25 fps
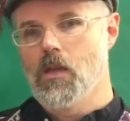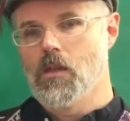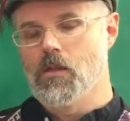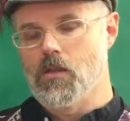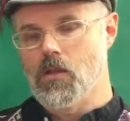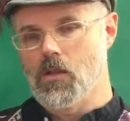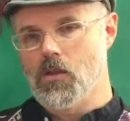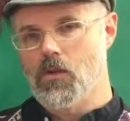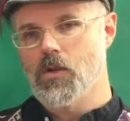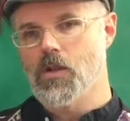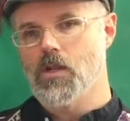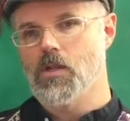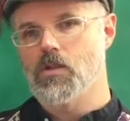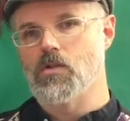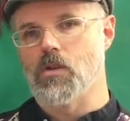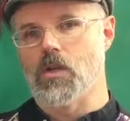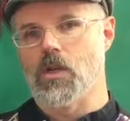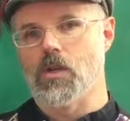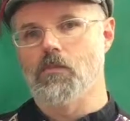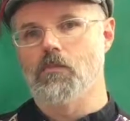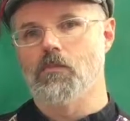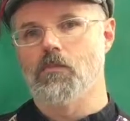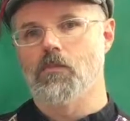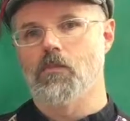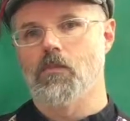The learning
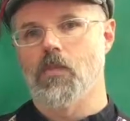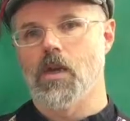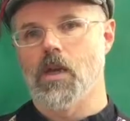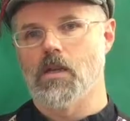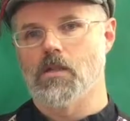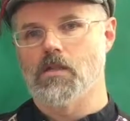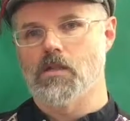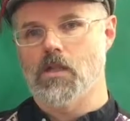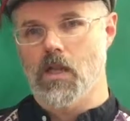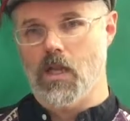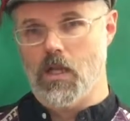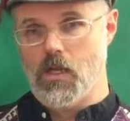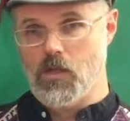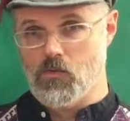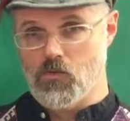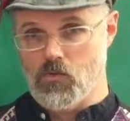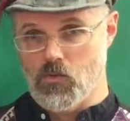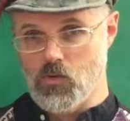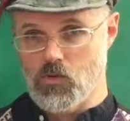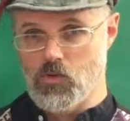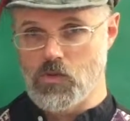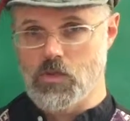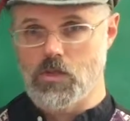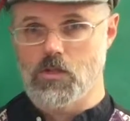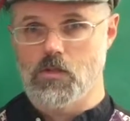tree has 8
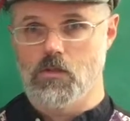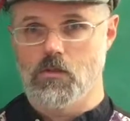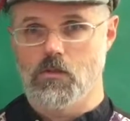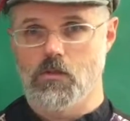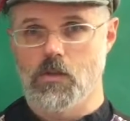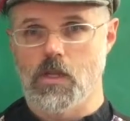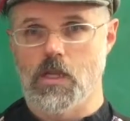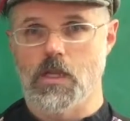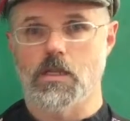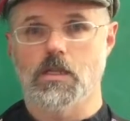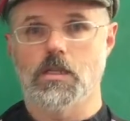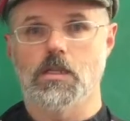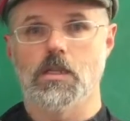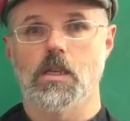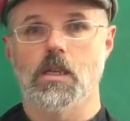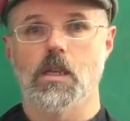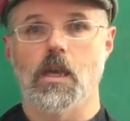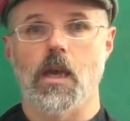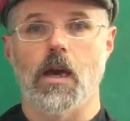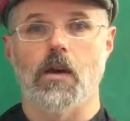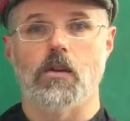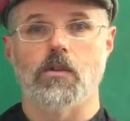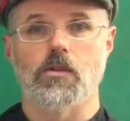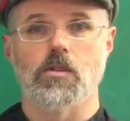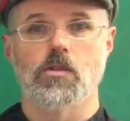roots that seek
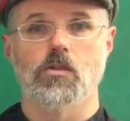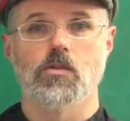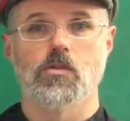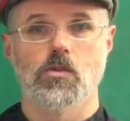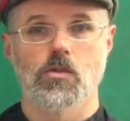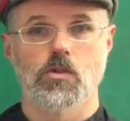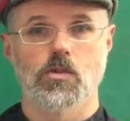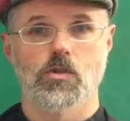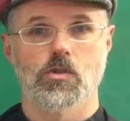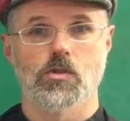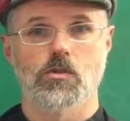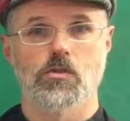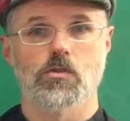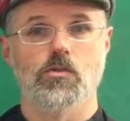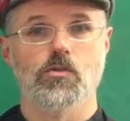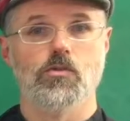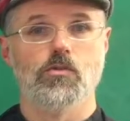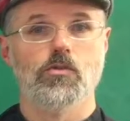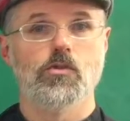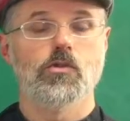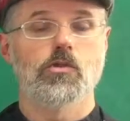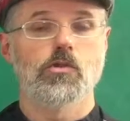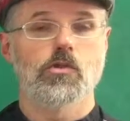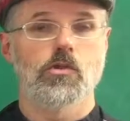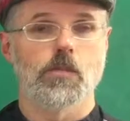out crucial
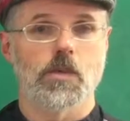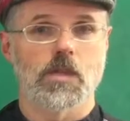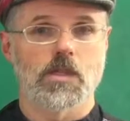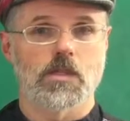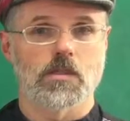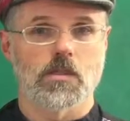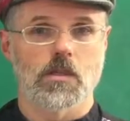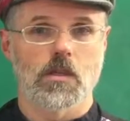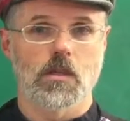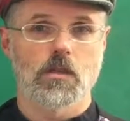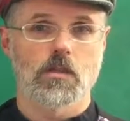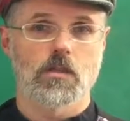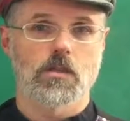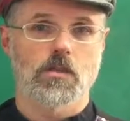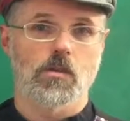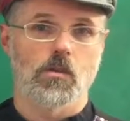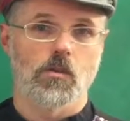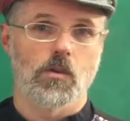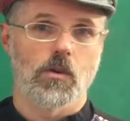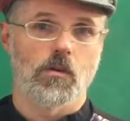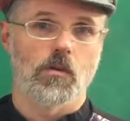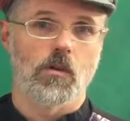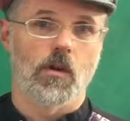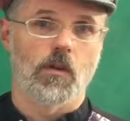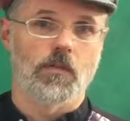nutriments in the
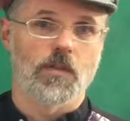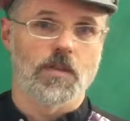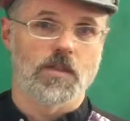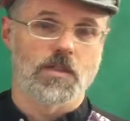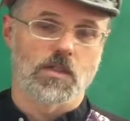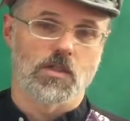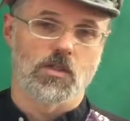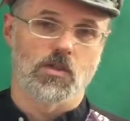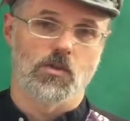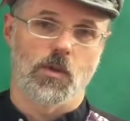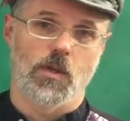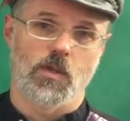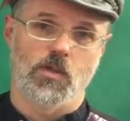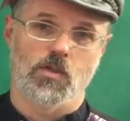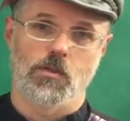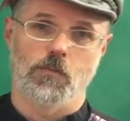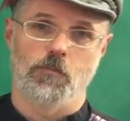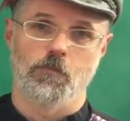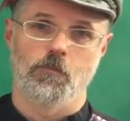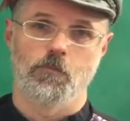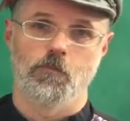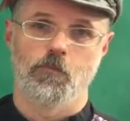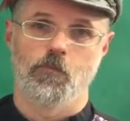soil of the situation.